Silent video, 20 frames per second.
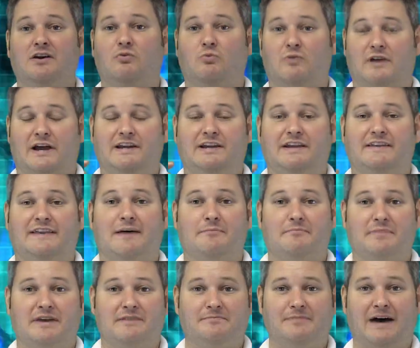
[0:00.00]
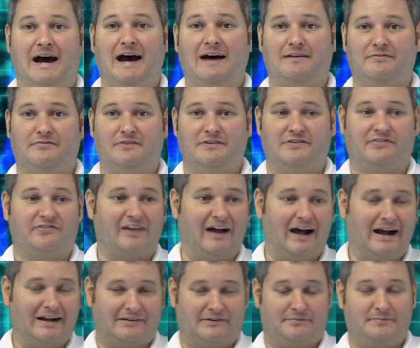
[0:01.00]
when they did that big buy for a
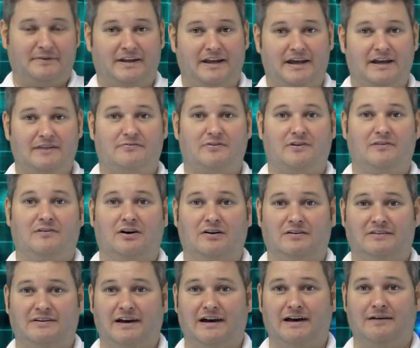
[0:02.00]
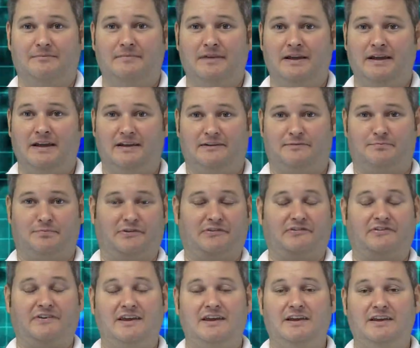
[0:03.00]
stock that's been dead for a long time, it's
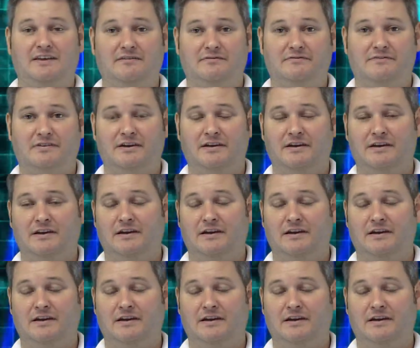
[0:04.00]
perceived